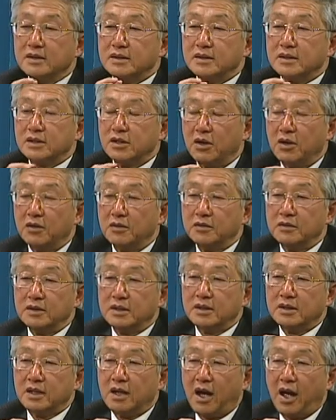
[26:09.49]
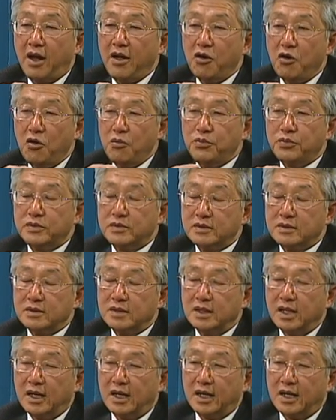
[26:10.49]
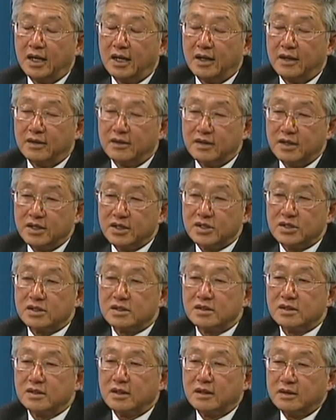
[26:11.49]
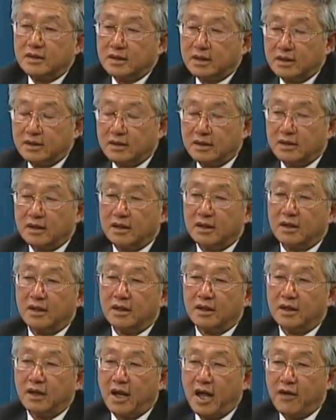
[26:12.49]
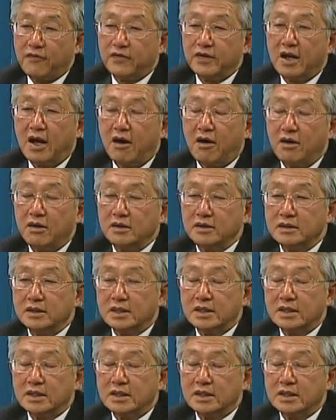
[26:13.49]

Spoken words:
So I hope this half an hour,